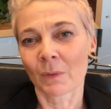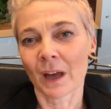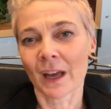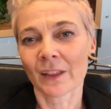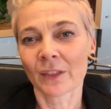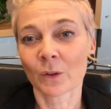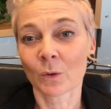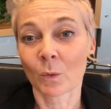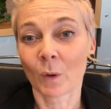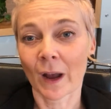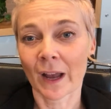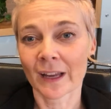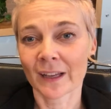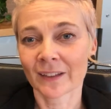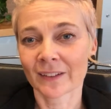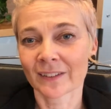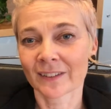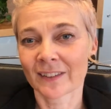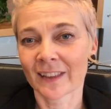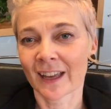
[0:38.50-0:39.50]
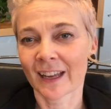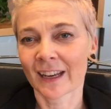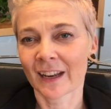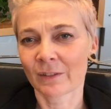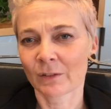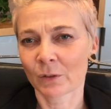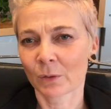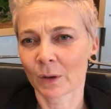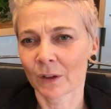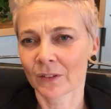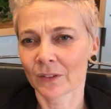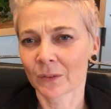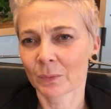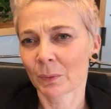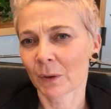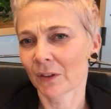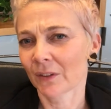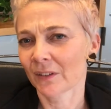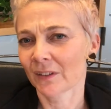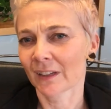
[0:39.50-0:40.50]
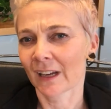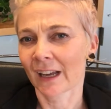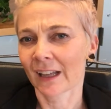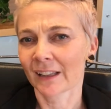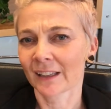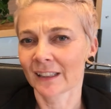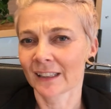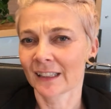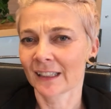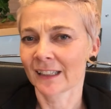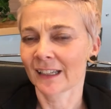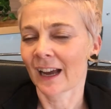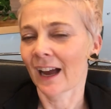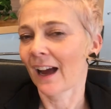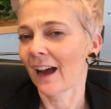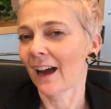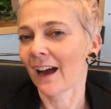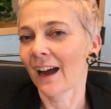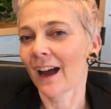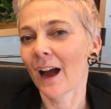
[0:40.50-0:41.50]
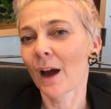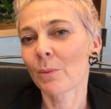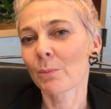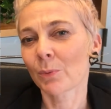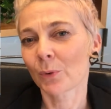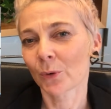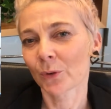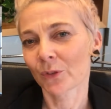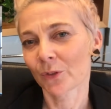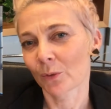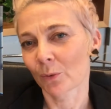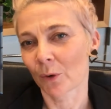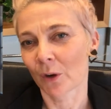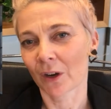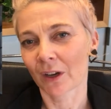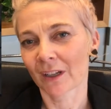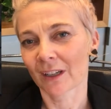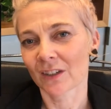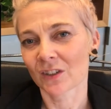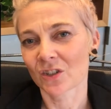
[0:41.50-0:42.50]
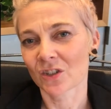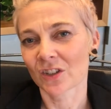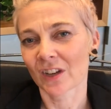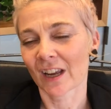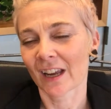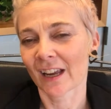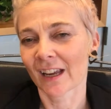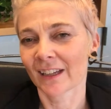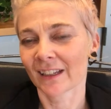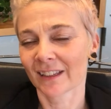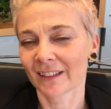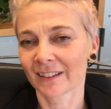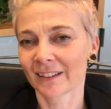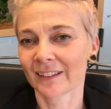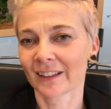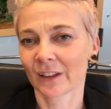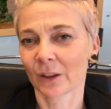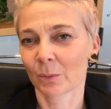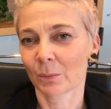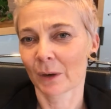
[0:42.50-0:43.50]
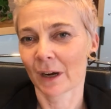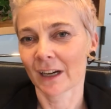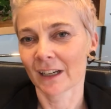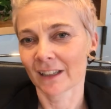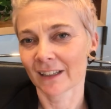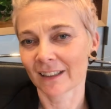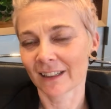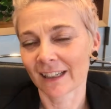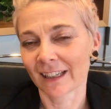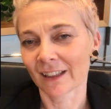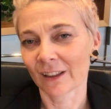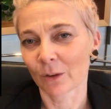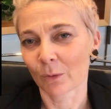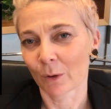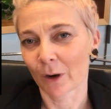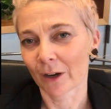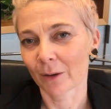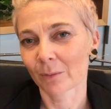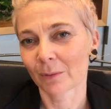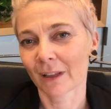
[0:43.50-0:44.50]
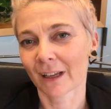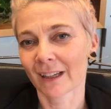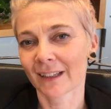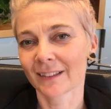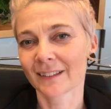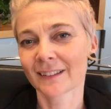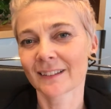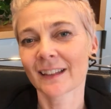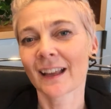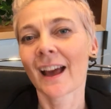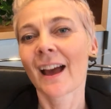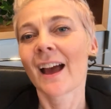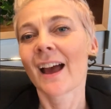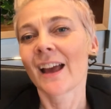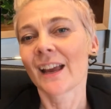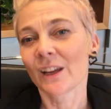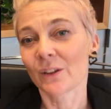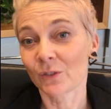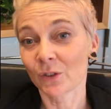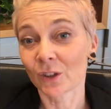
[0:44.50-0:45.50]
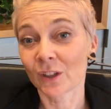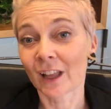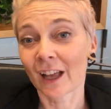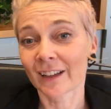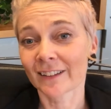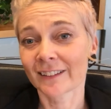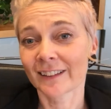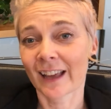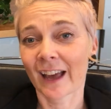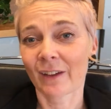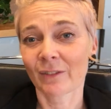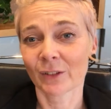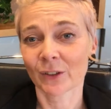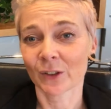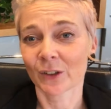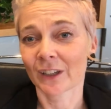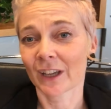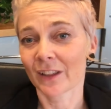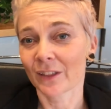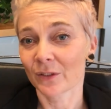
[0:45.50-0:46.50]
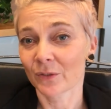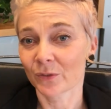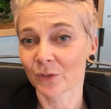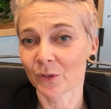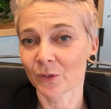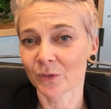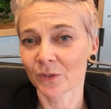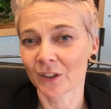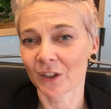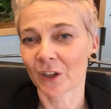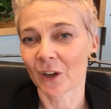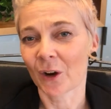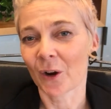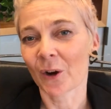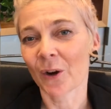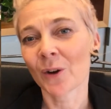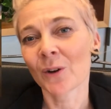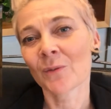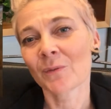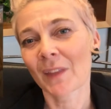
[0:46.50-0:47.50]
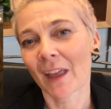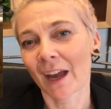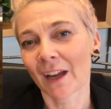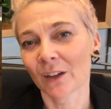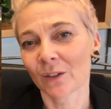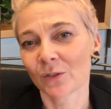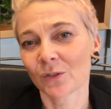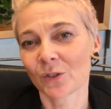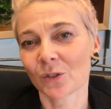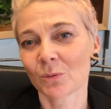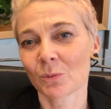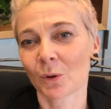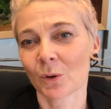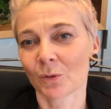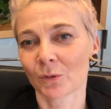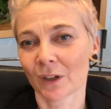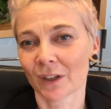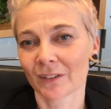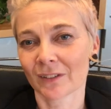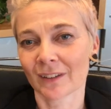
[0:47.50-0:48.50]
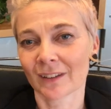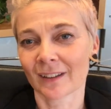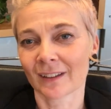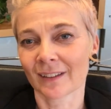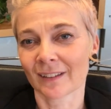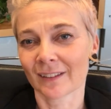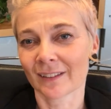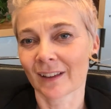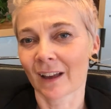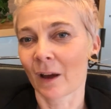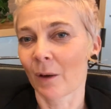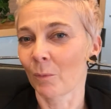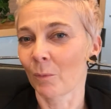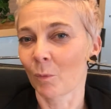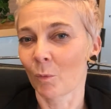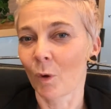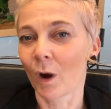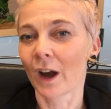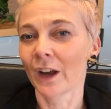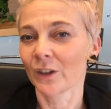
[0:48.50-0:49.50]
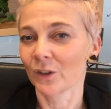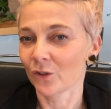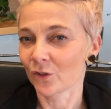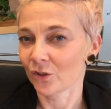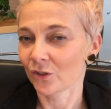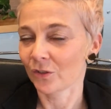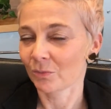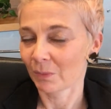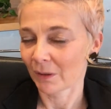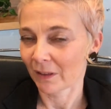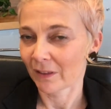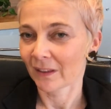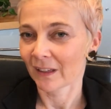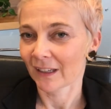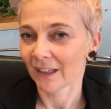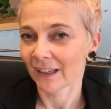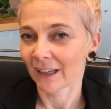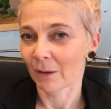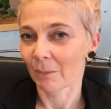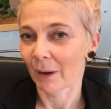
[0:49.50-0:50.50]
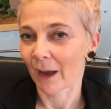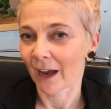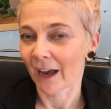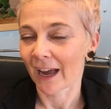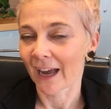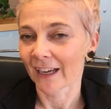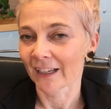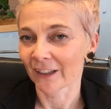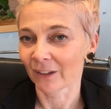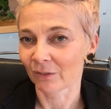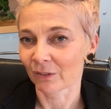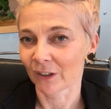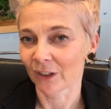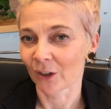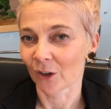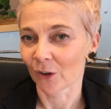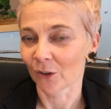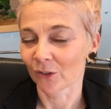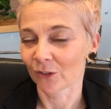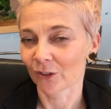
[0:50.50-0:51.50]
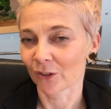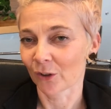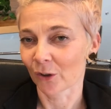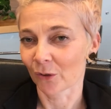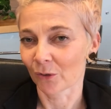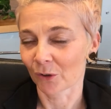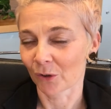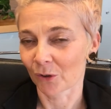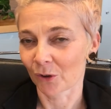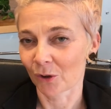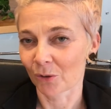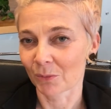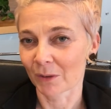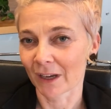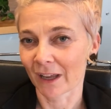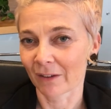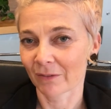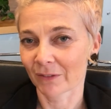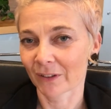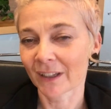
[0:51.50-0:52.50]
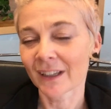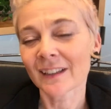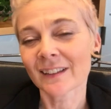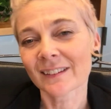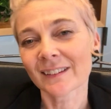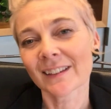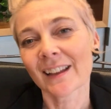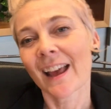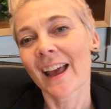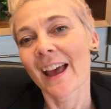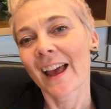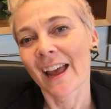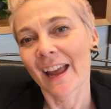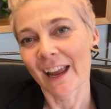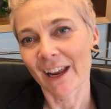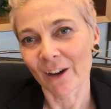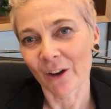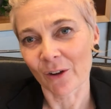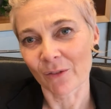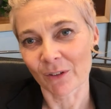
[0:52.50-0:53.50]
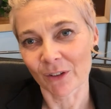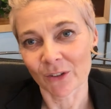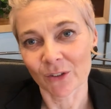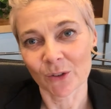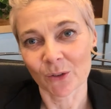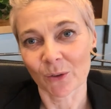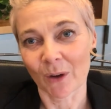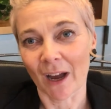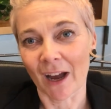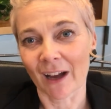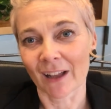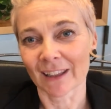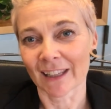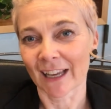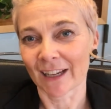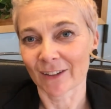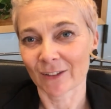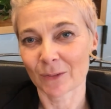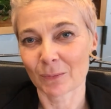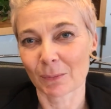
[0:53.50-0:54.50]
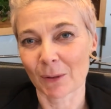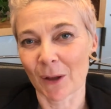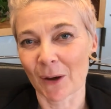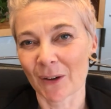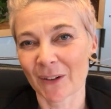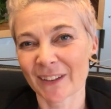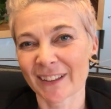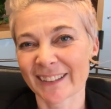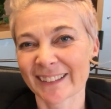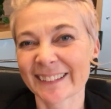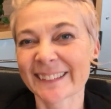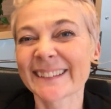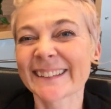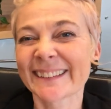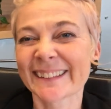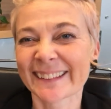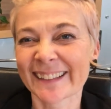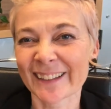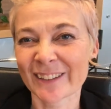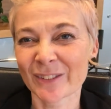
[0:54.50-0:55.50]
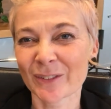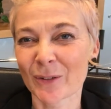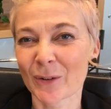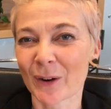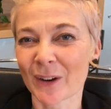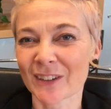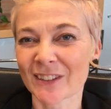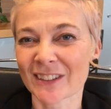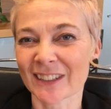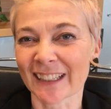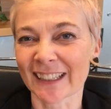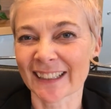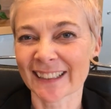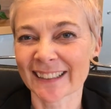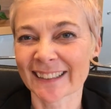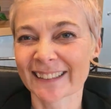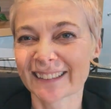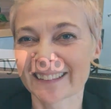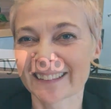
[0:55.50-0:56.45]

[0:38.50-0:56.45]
and the ways that everyone's personality are brought to work and shared and celebrated in the workplace. If you'd like to have a look at the full video and a few more reasons why you should be thinking about adding video to your recruitment efforts, head over to our latest blog. Thanks for watching.